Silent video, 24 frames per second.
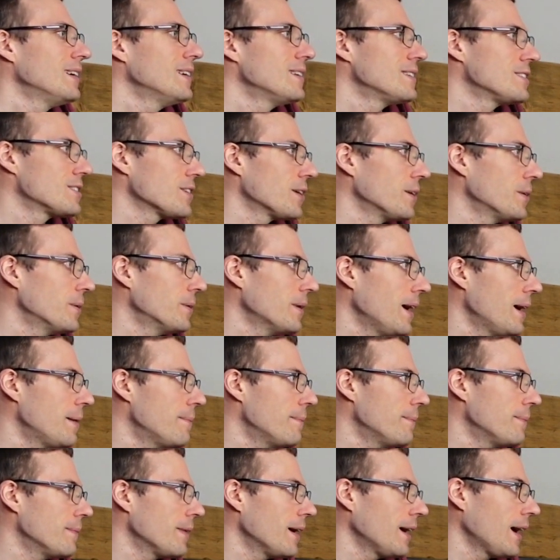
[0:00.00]
So
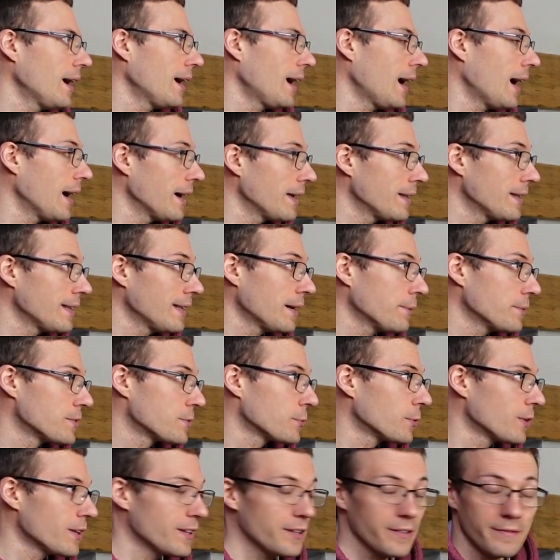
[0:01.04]
that was
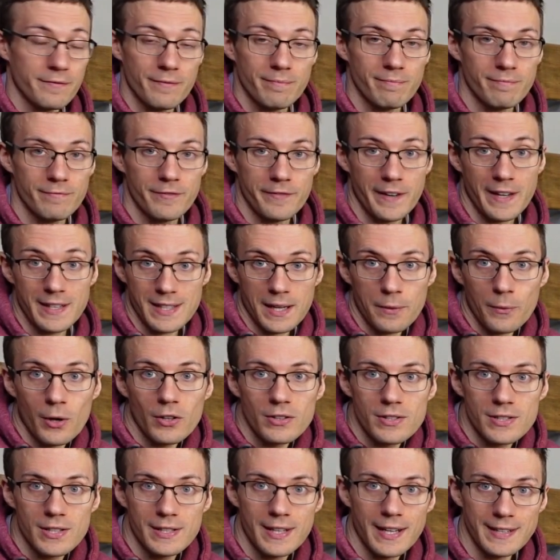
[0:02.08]
one of the things I
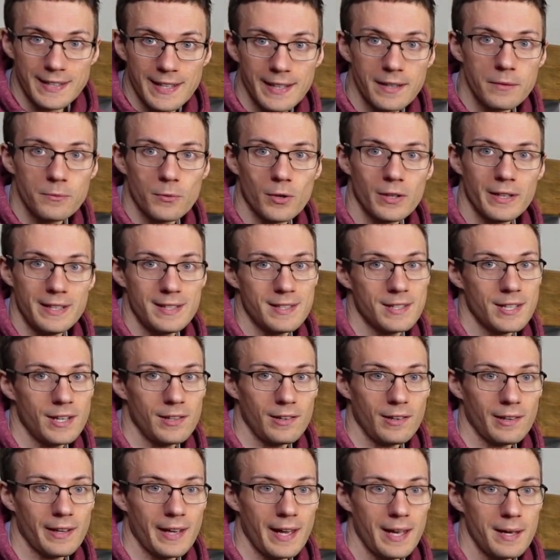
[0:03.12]
wanted. I didn't want
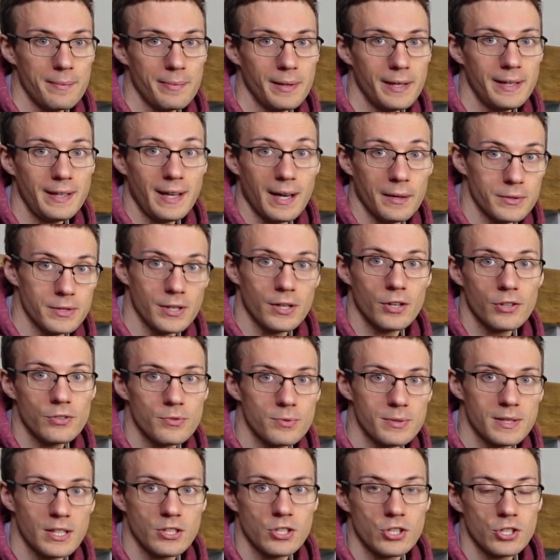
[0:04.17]
internal cabling. I was
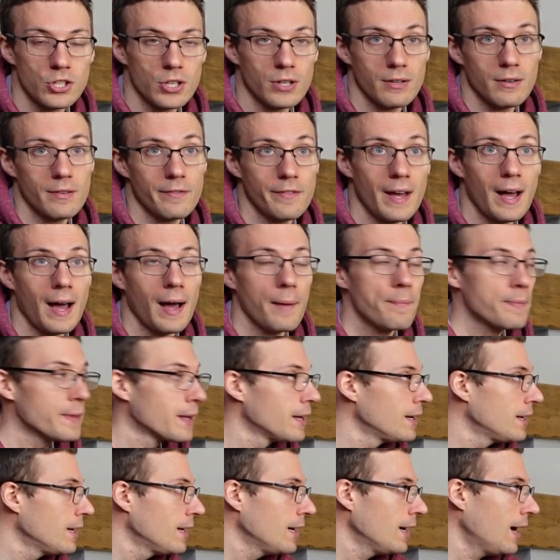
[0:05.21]
100% sure of that.
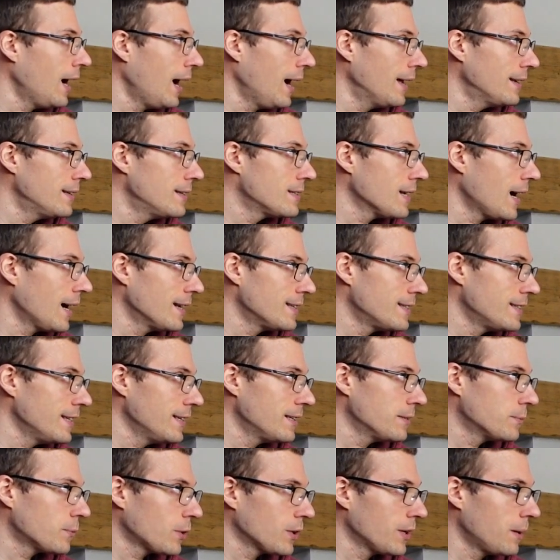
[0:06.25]
And I
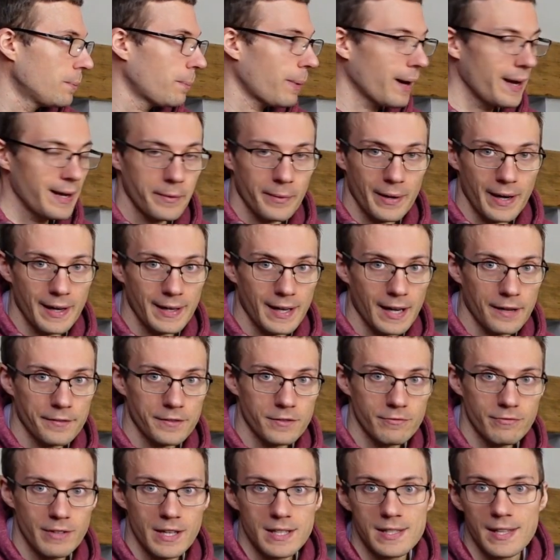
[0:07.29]
didn't want a bike where I'd have
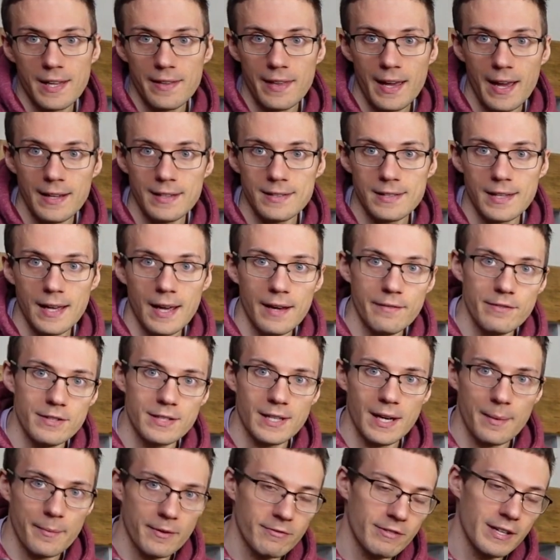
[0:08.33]
to reset the headset every
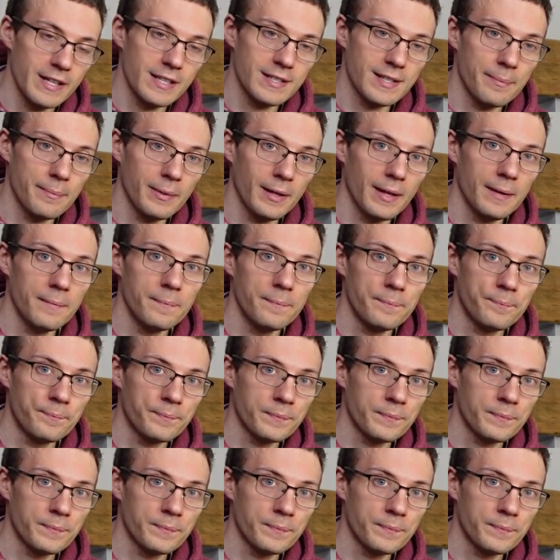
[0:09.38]
time I reassemble it.